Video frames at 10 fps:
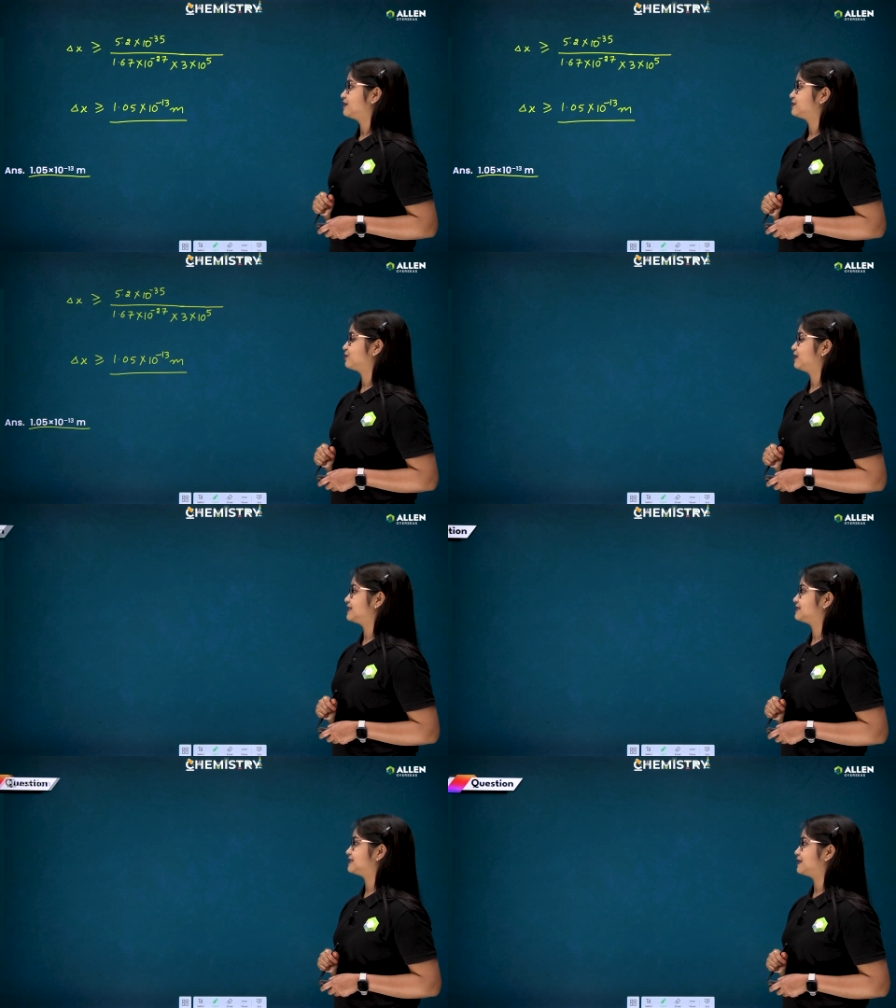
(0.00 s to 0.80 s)
So,
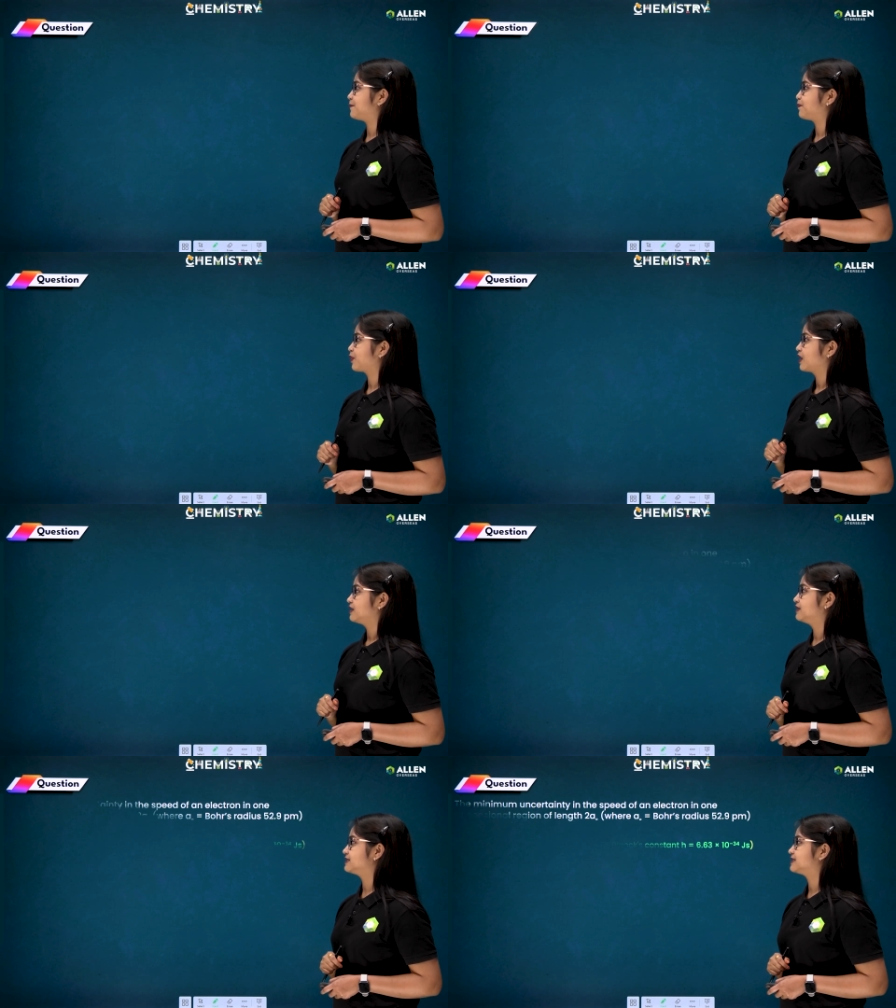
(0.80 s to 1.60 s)
let's see.
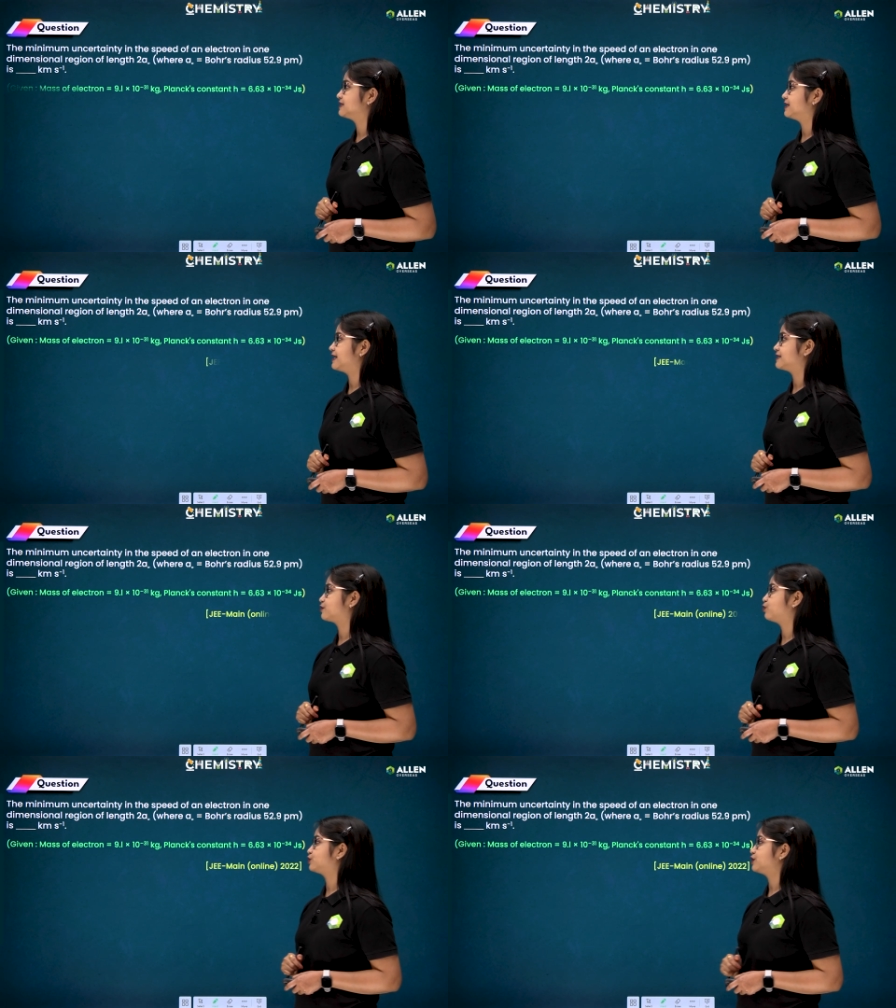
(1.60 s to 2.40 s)
This is the next
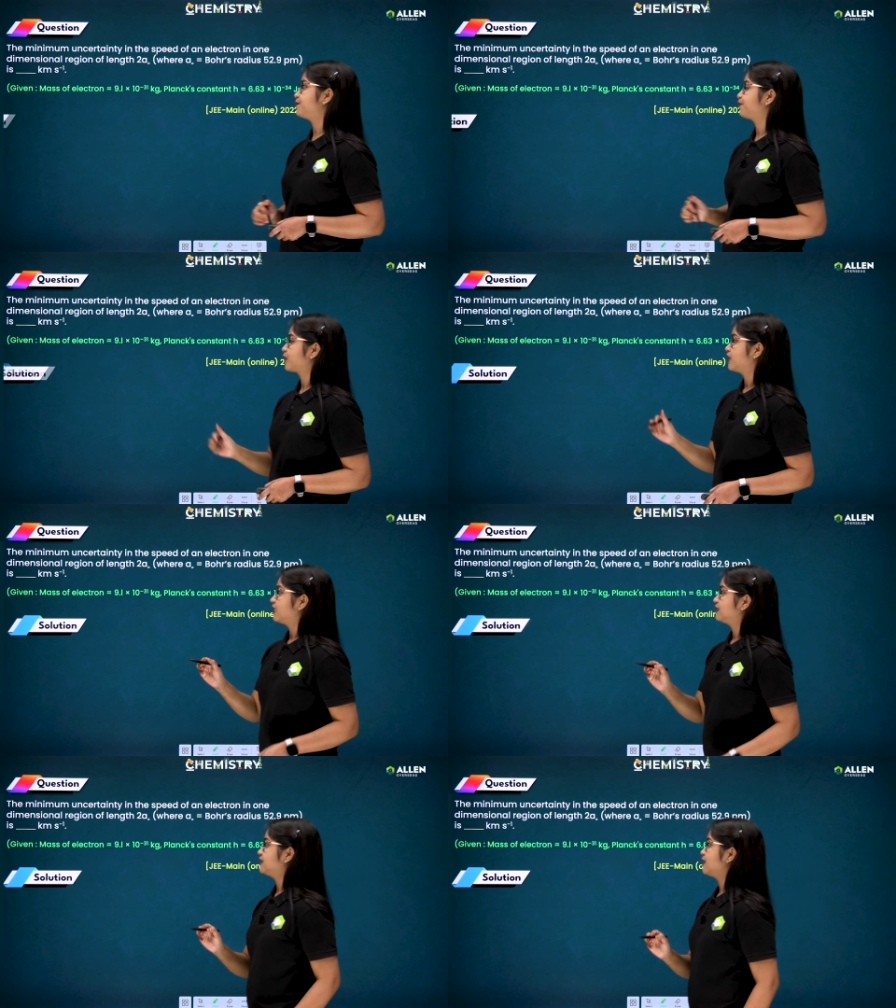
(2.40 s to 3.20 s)
question.
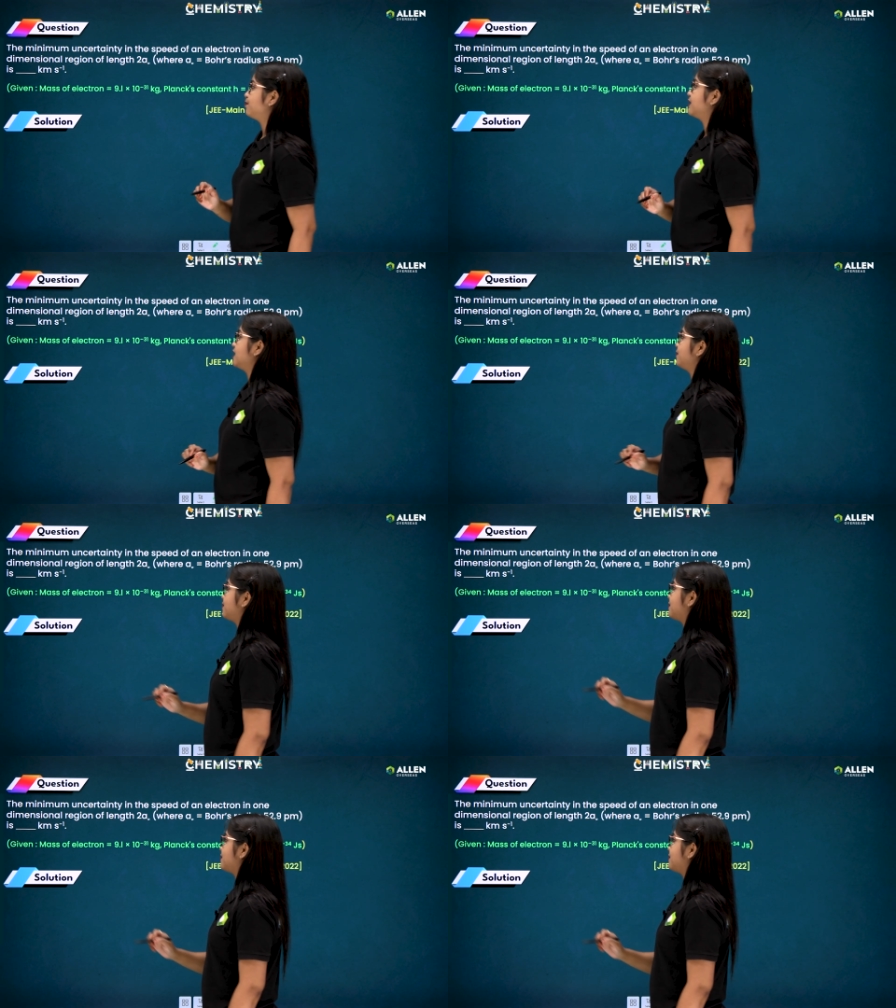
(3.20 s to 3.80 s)
The minimum